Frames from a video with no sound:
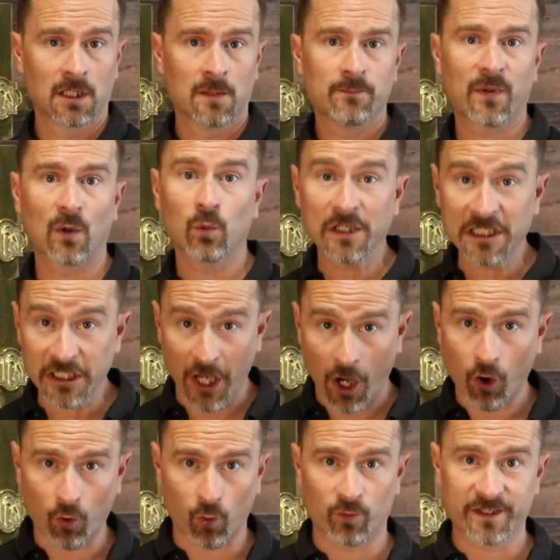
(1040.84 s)
But we
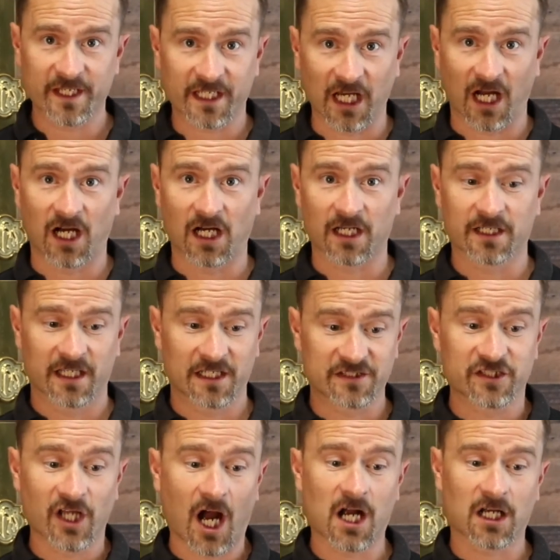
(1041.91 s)
know that God is
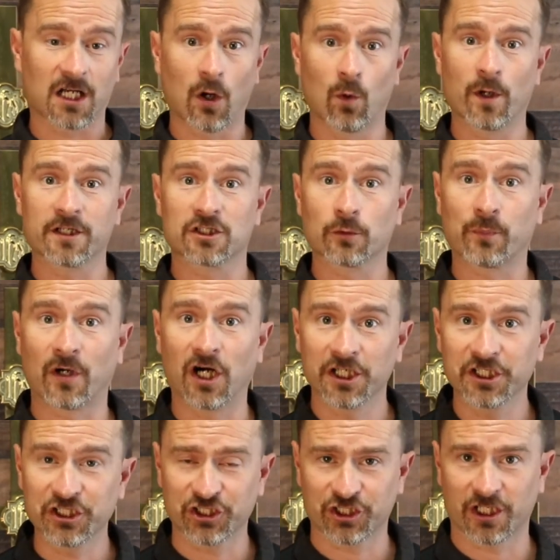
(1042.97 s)
not going to
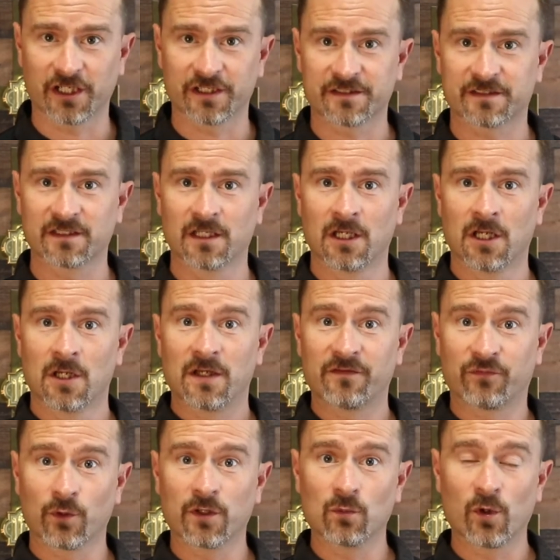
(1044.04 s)
punish us if
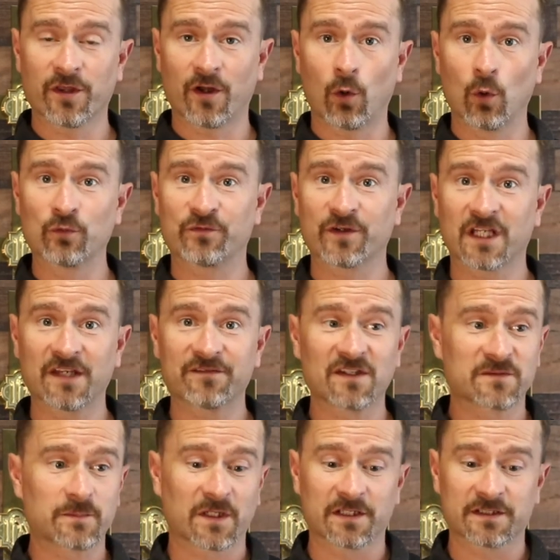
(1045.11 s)
we withhold
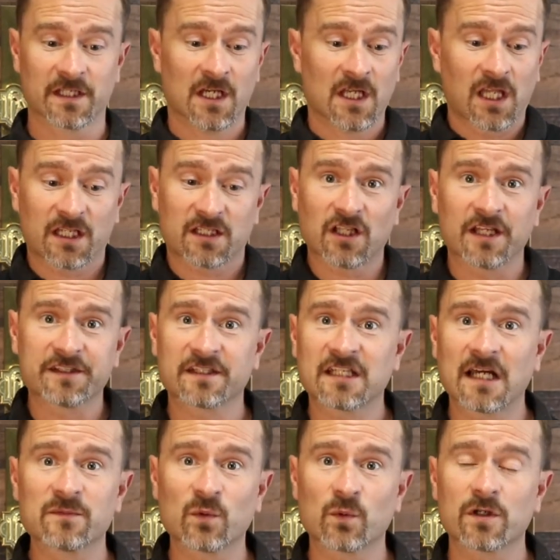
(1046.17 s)
forgiveness because like lots of
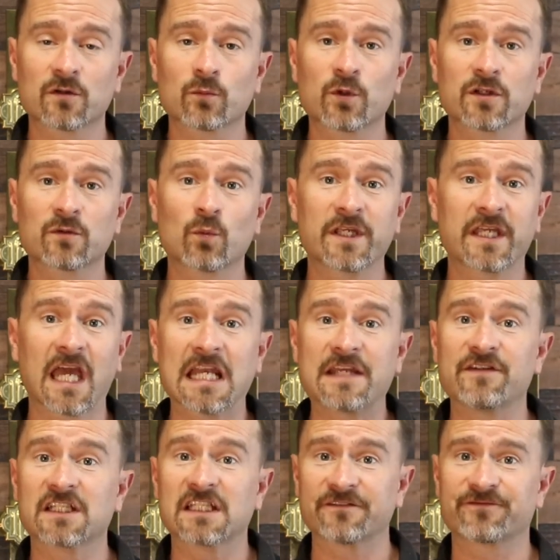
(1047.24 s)
times we can't
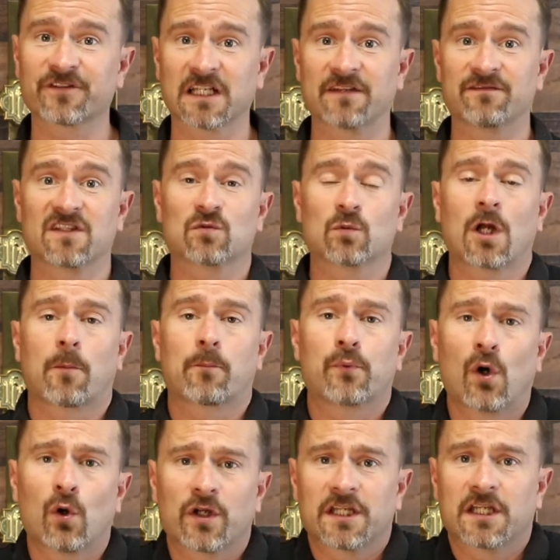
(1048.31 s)
even give forgiveness. We are
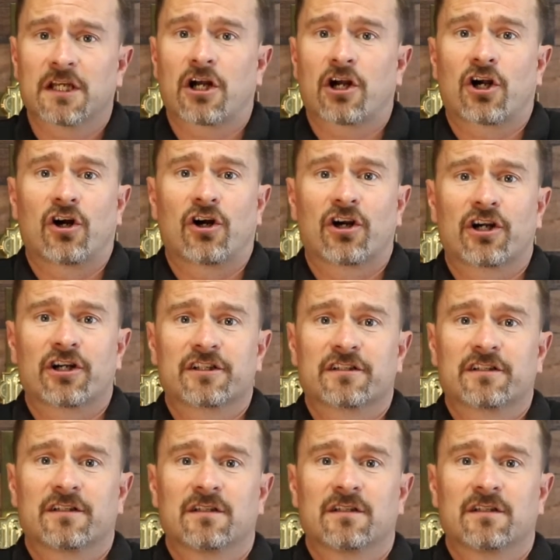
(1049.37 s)
broken in our heart.